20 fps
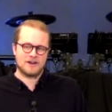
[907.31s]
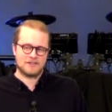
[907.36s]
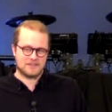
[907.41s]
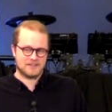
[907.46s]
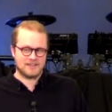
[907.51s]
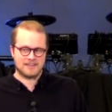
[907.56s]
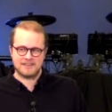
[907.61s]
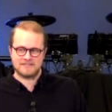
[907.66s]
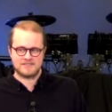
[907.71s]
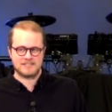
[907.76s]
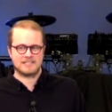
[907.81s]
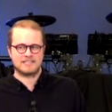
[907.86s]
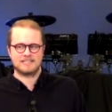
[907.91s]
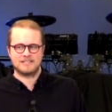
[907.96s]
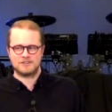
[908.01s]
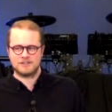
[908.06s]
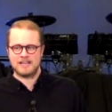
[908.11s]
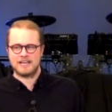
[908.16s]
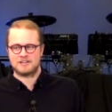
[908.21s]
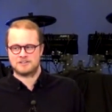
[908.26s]
I think He gives you a
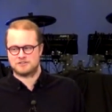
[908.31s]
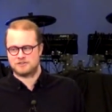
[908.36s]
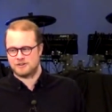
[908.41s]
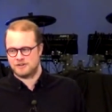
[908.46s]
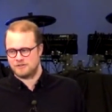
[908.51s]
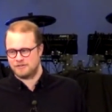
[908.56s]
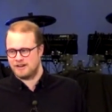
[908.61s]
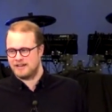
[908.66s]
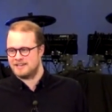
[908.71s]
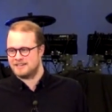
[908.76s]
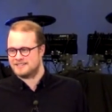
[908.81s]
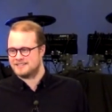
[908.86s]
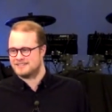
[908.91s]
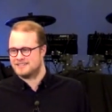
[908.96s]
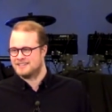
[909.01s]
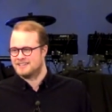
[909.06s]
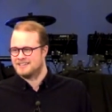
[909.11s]
little extra grace.